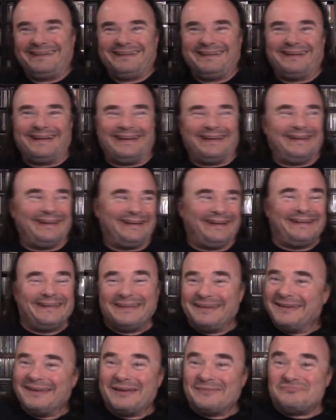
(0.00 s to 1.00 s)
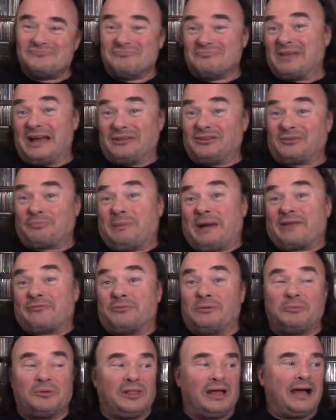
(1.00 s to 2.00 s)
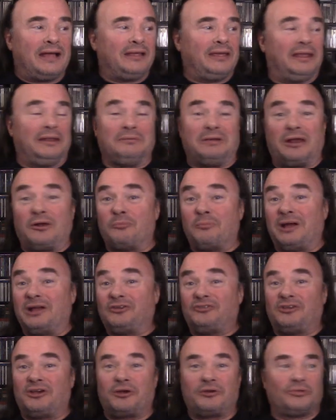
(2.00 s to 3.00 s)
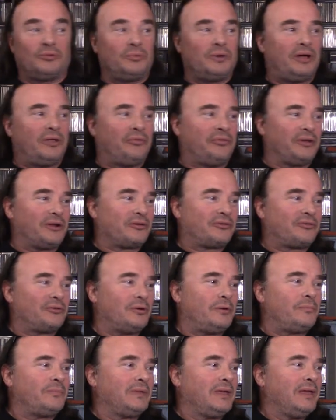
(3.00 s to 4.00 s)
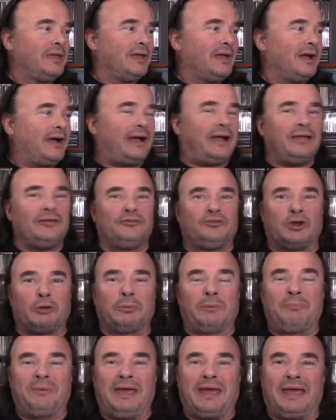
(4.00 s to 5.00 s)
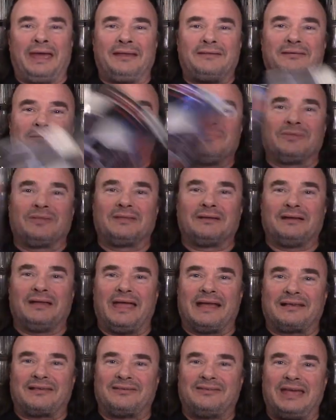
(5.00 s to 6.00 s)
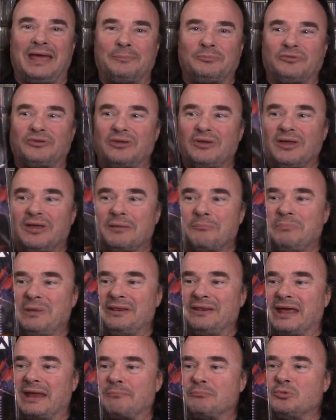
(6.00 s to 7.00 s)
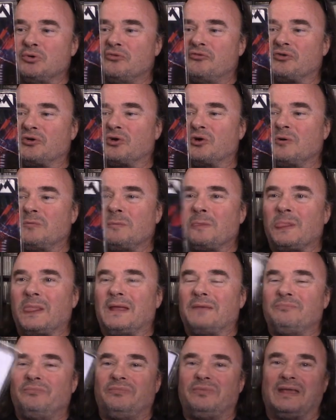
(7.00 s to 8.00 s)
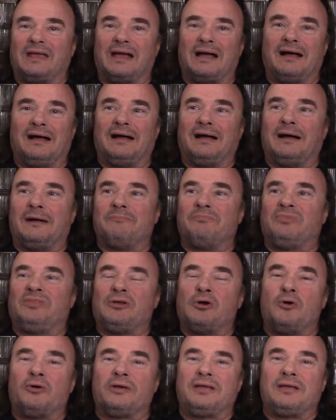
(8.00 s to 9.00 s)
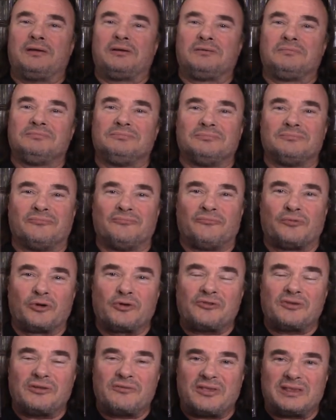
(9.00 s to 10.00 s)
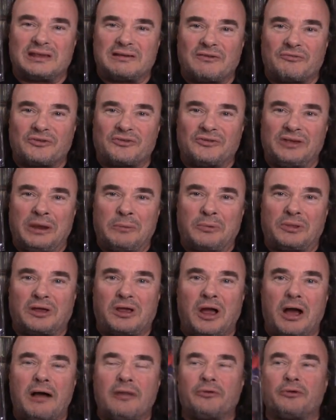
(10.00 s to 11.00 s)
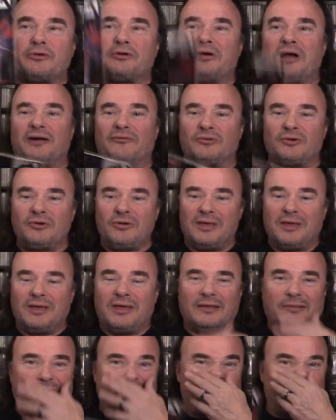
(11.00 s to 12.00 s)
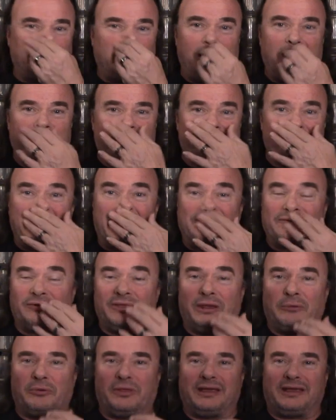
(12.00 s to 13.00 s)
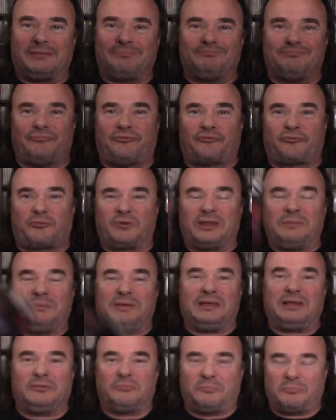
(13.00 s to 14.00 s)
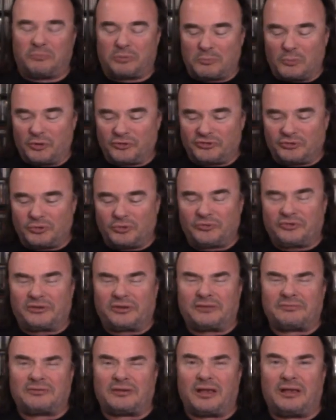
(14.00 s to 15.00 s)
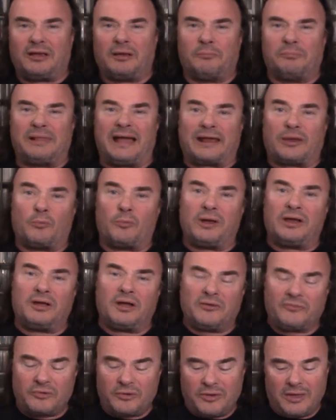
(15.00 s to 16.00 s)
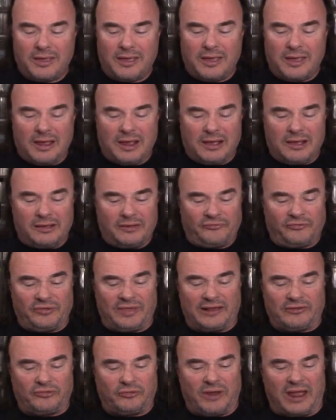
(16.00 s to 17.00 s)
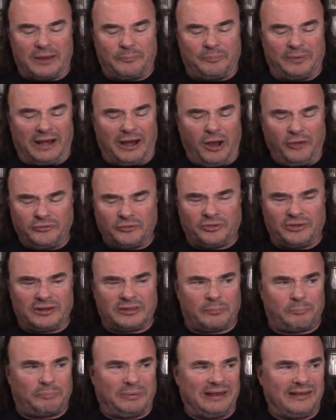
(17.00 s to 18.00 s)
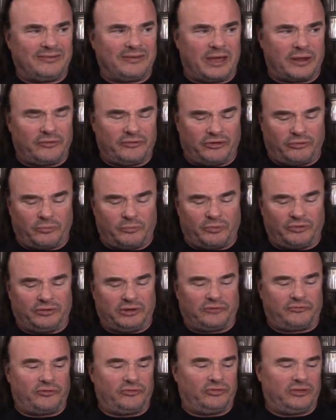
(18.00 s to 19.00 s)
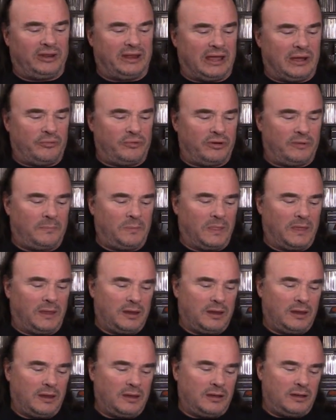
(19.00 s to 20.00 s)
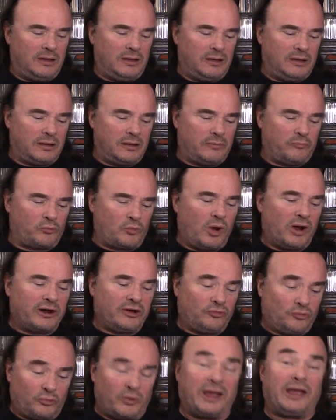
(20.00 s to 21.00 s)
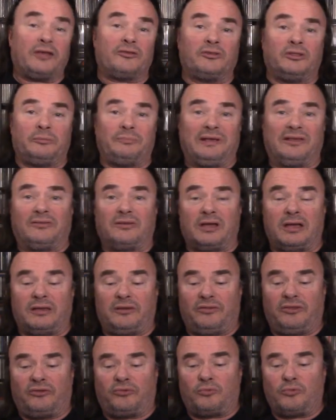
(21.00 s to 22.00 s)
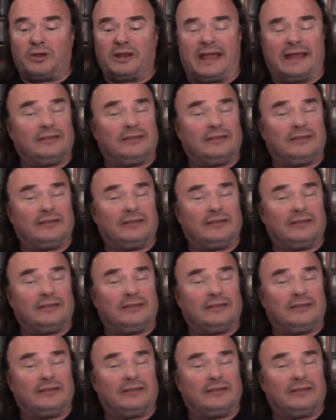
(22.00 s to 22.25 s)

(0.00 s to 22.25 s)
I uh, I just buy from them a lot, and I don't mind sharing the wealth there. So, all right, German band, Accept Midnight Mover. Um, the only version of it that I've ever seen with a color cover. There's a ton of them out there that were like freebie promotional uh, black and white cover for that track. But I also think the B side on this one was different than that one. Um, Wrong is Right is on the B side of this one.